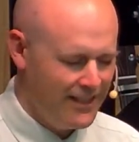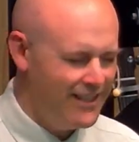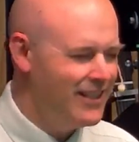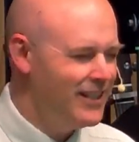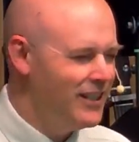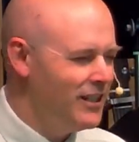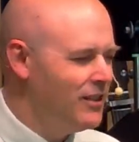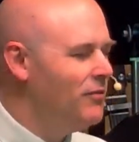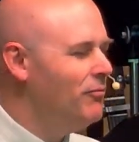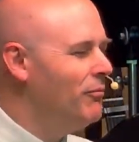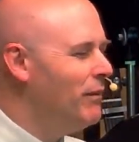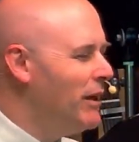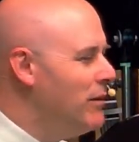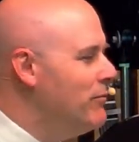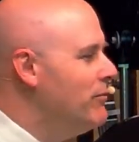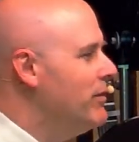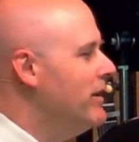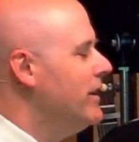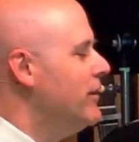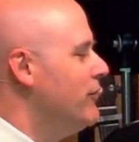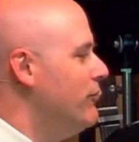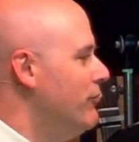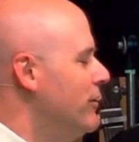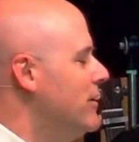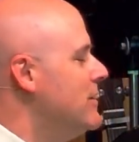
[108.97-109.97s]

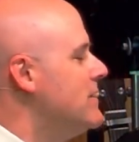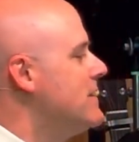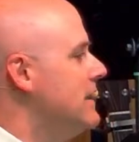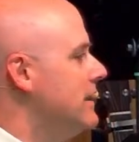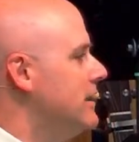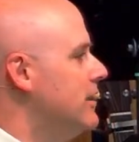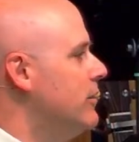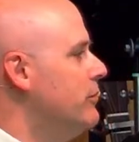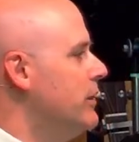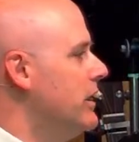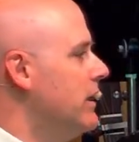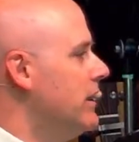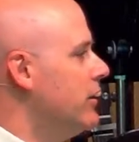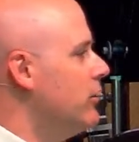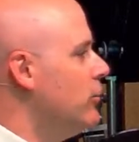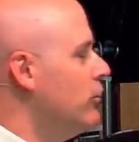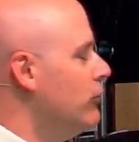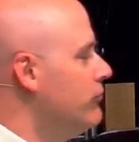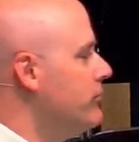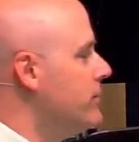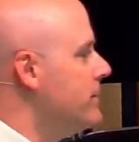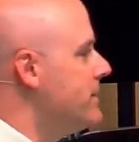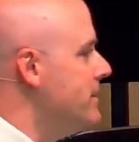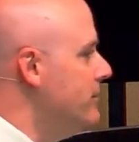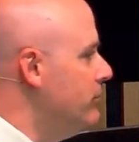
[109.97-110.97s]
it feels a little bit like
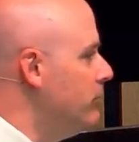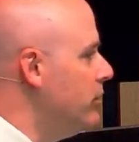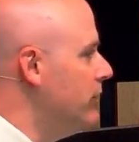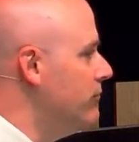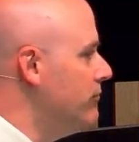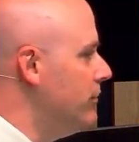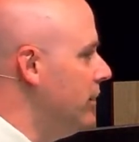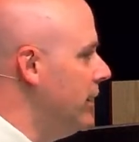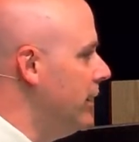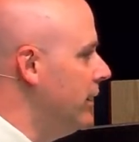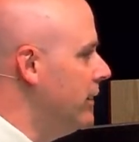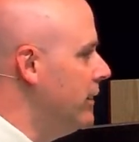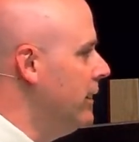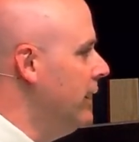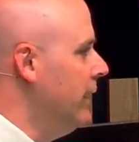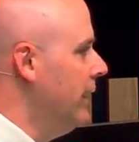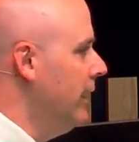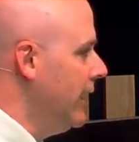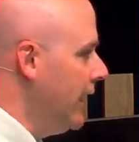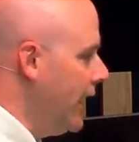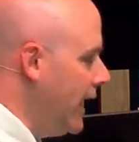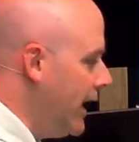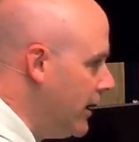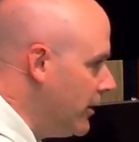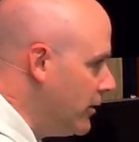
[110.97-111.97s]
oversimplifying.
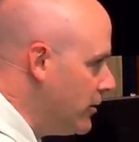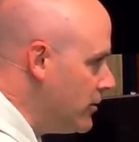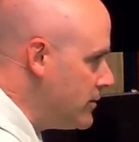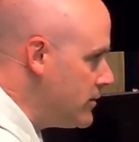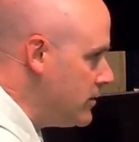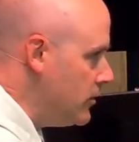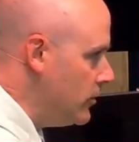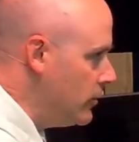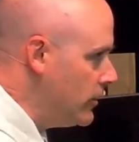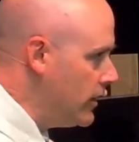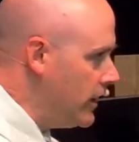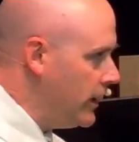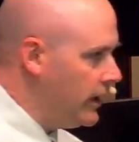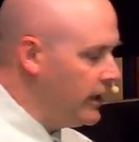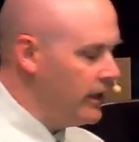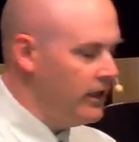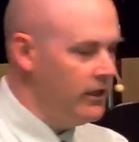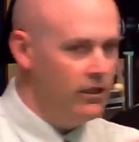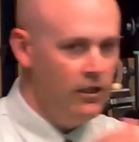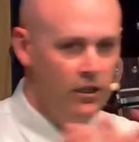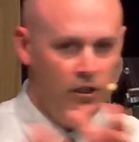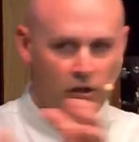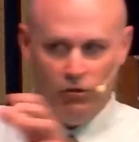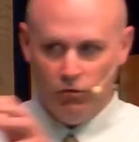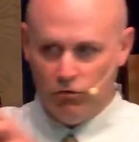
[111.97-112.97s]
Anger's
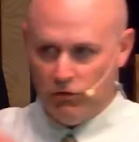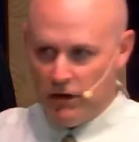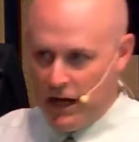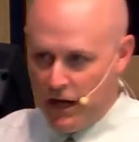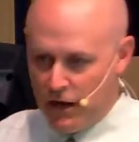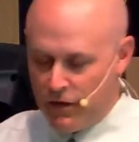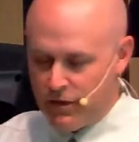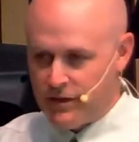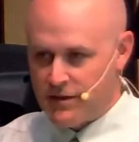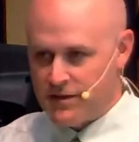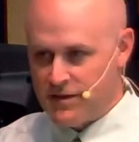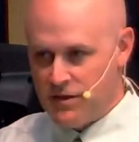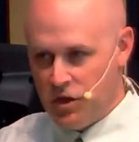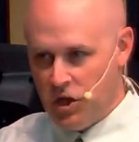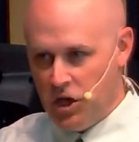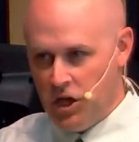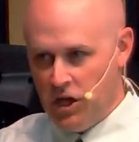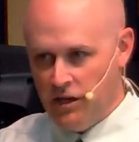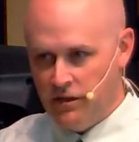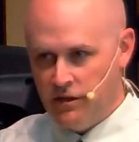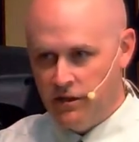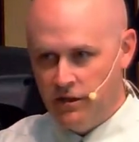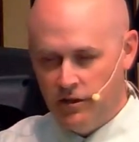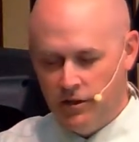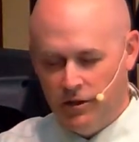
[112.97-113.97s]
okay, wrath is
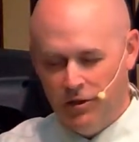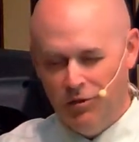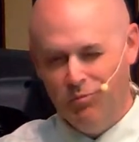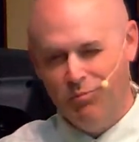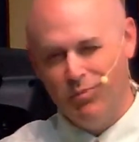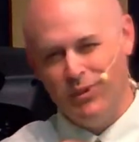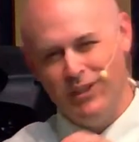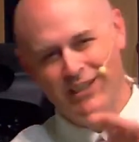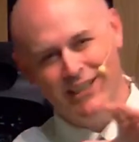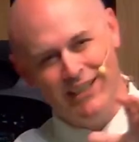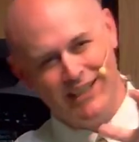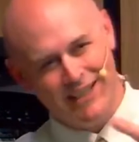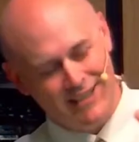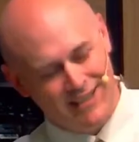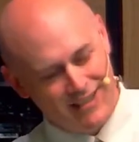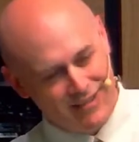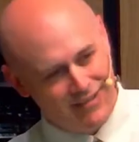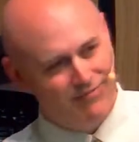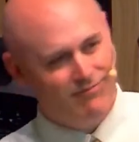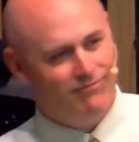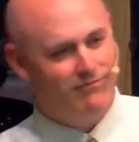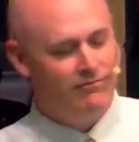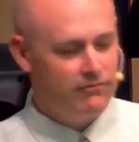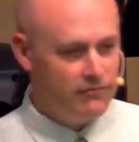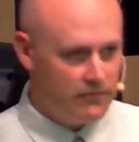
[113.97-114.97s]
not. But
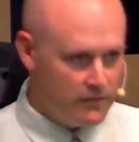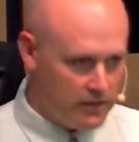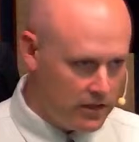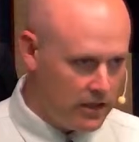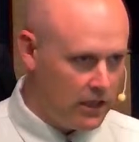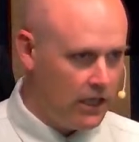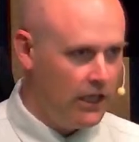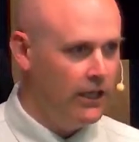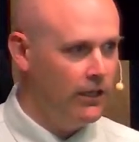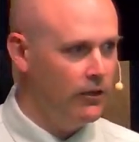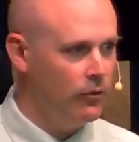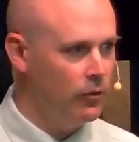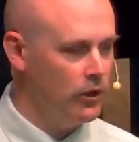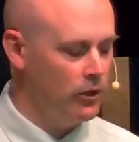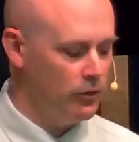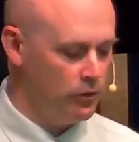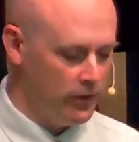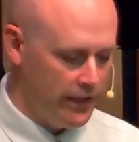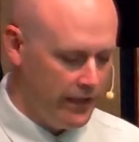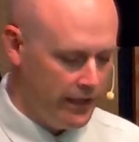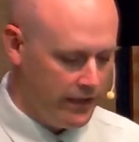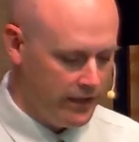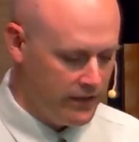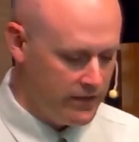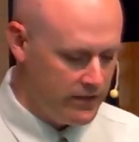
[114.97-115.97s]
that's kind of where
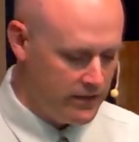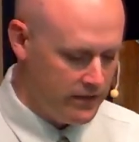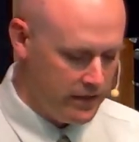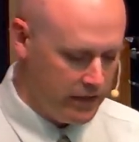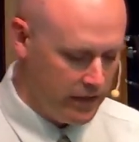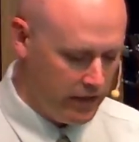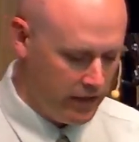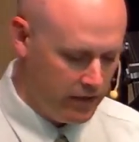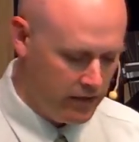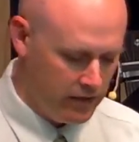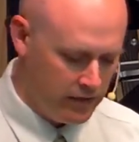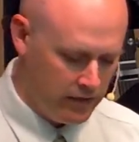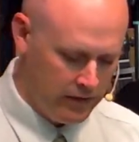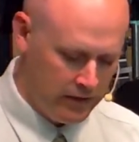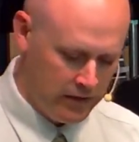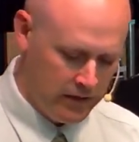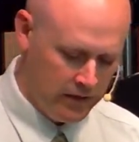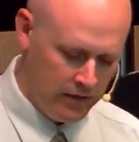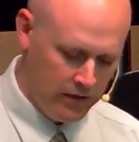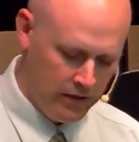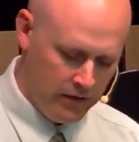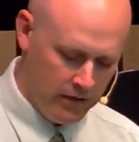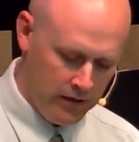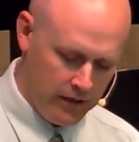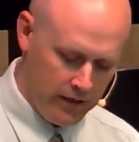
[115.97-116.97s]
we're headed today.
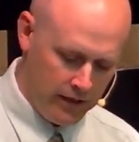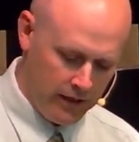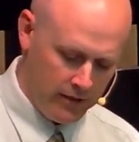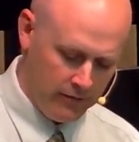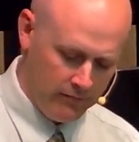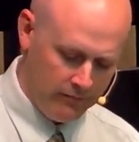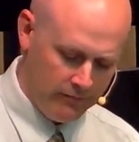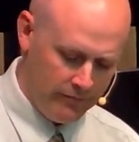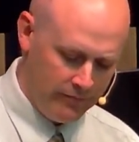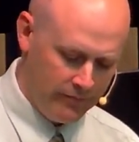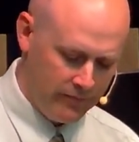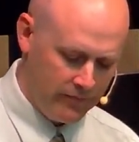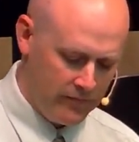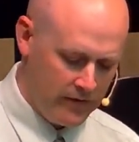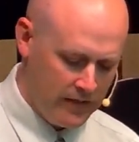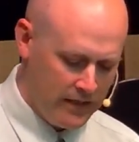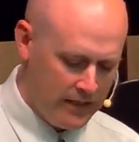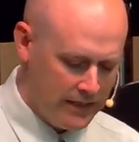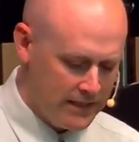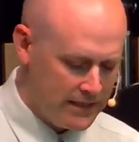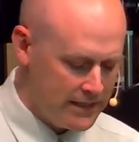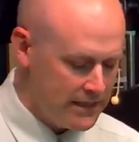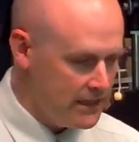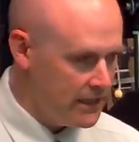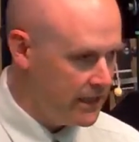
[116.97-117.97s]

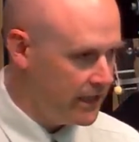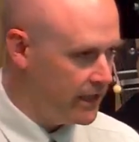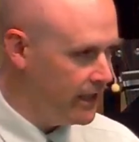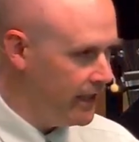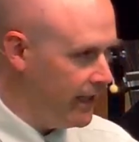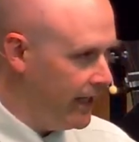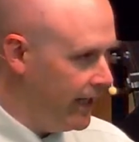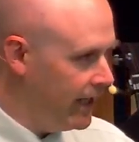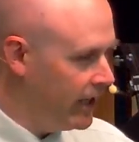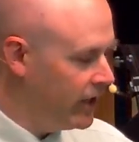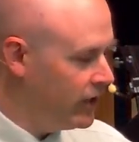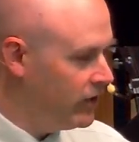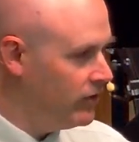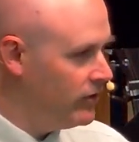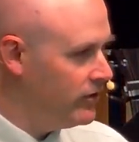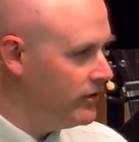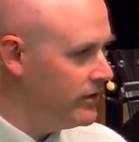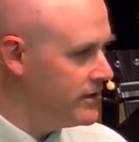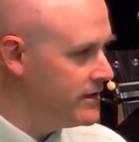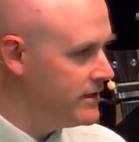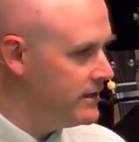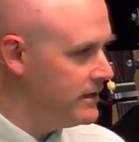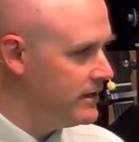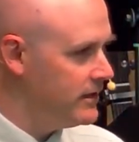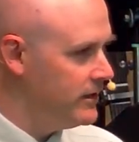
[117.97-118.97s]
It's like
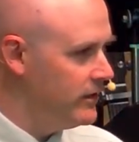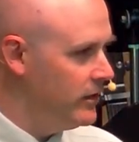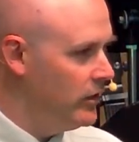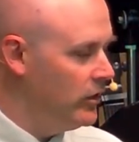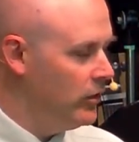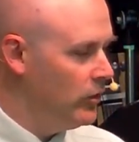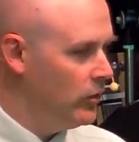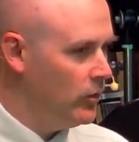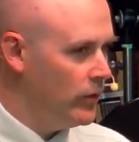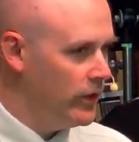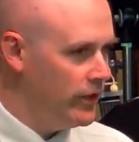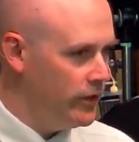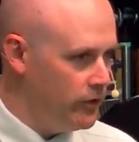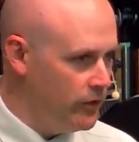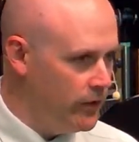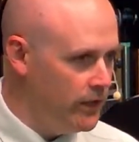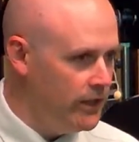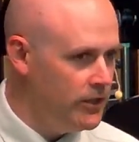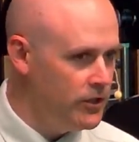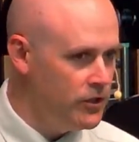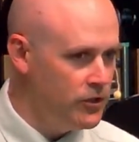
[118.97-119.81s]
anger is when you